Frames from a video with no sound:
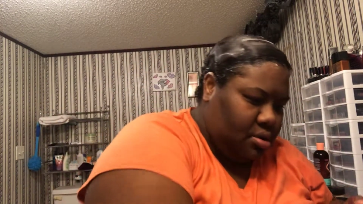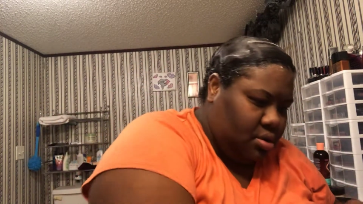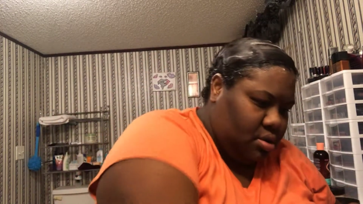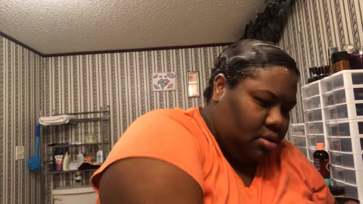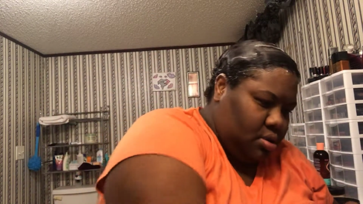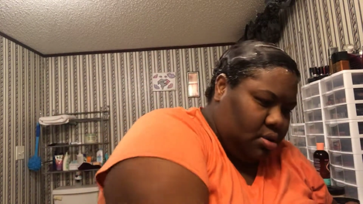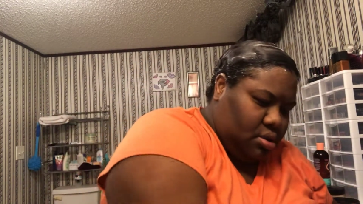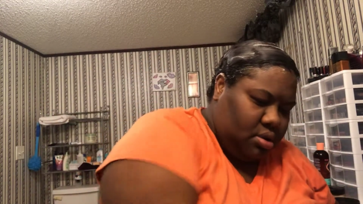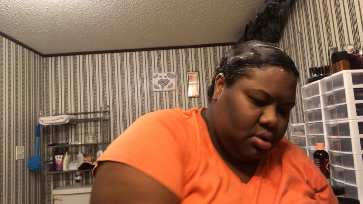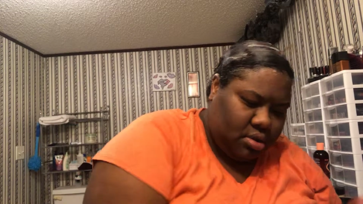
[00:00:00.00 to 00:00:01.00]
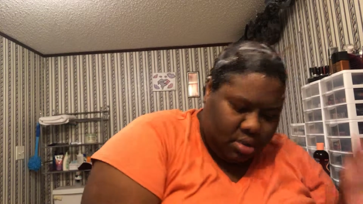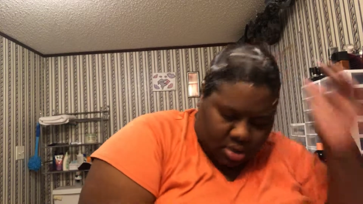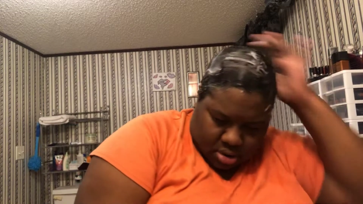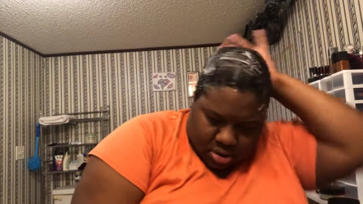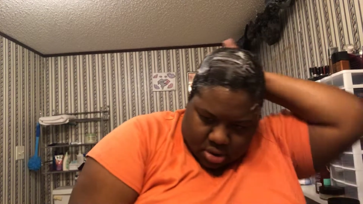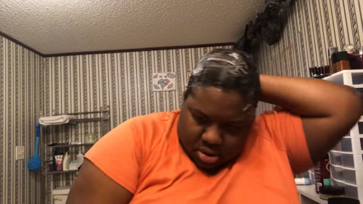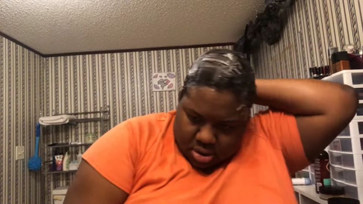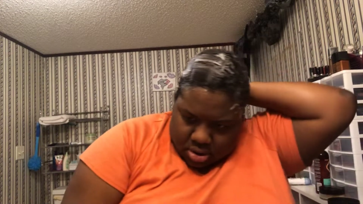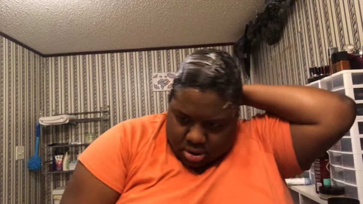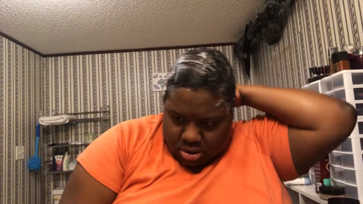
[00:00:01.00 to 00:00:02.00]

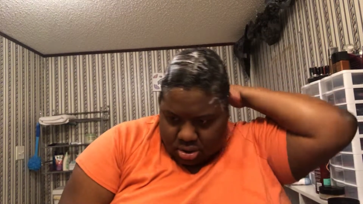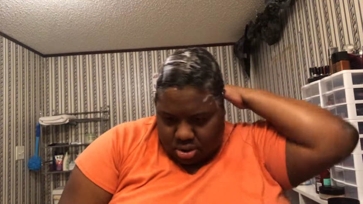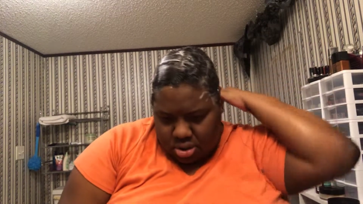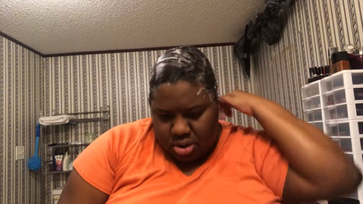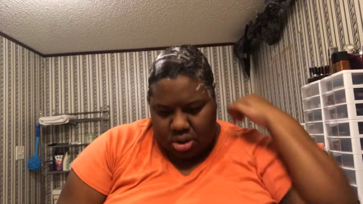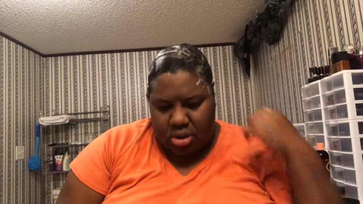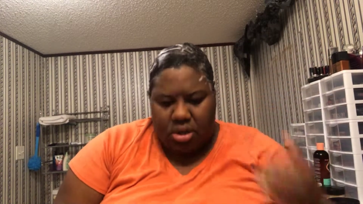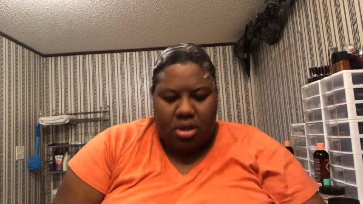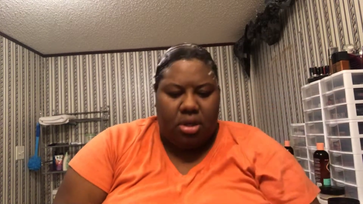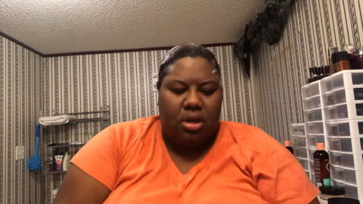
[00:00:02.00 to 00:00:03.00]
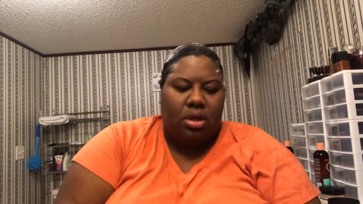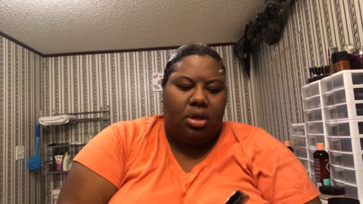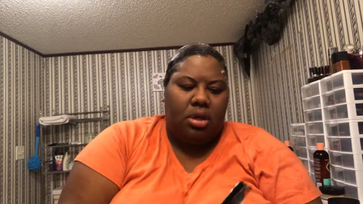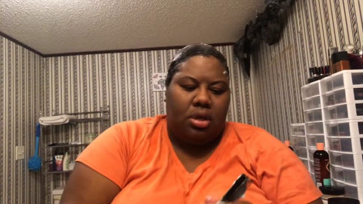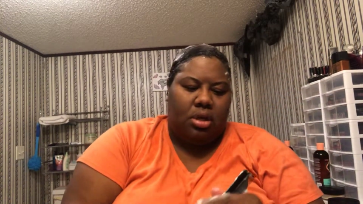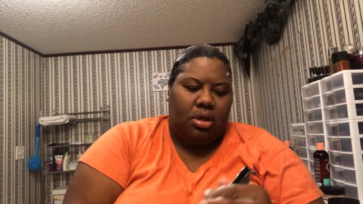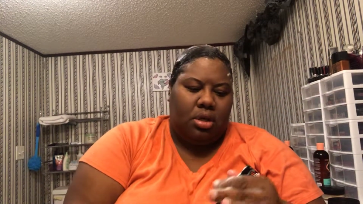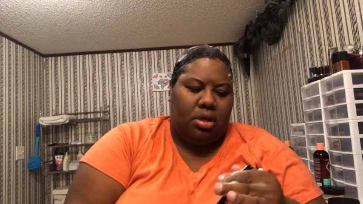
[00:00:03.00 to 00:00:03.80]
Nobody speaks.